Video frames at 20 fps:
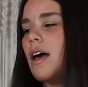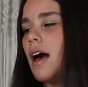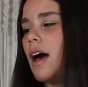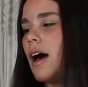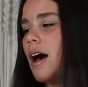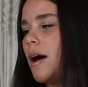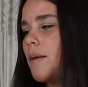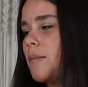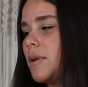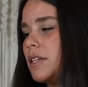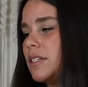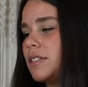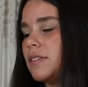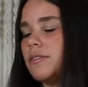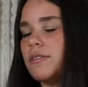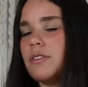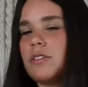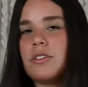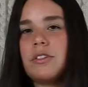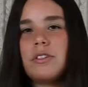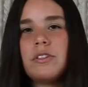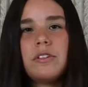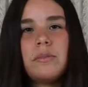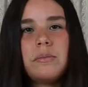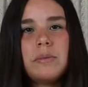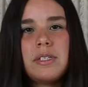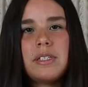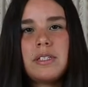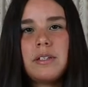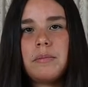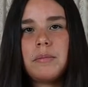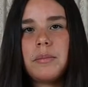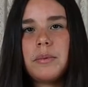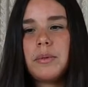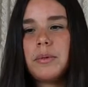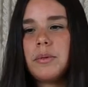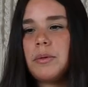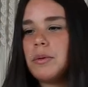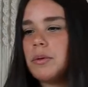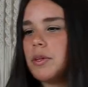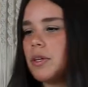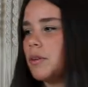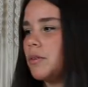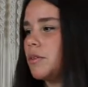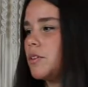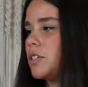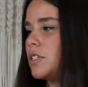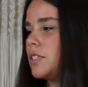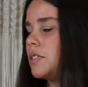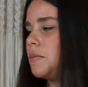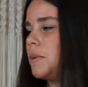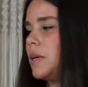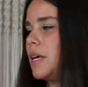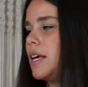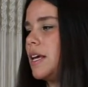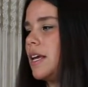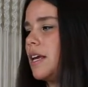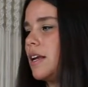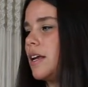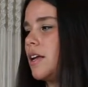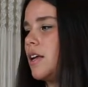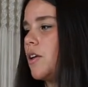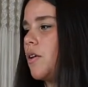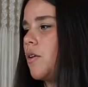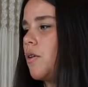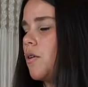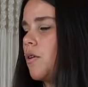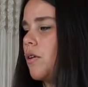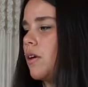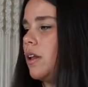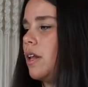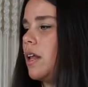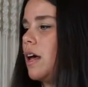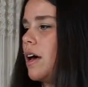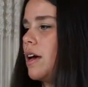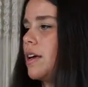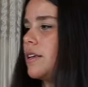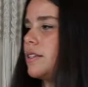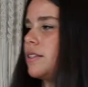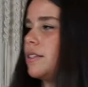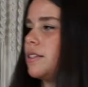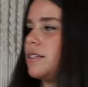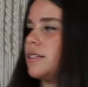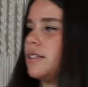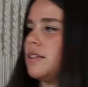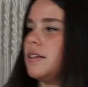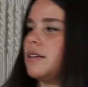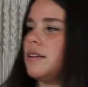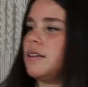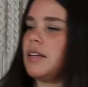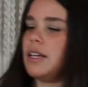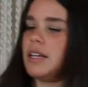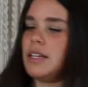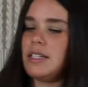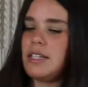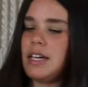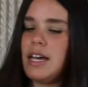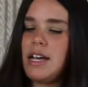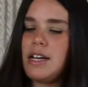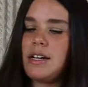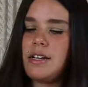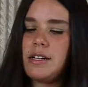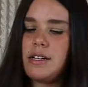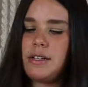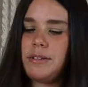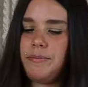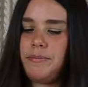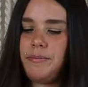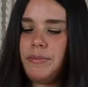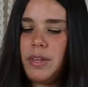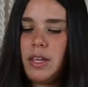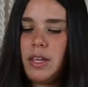It's super simple. You'll just be getting your glass container.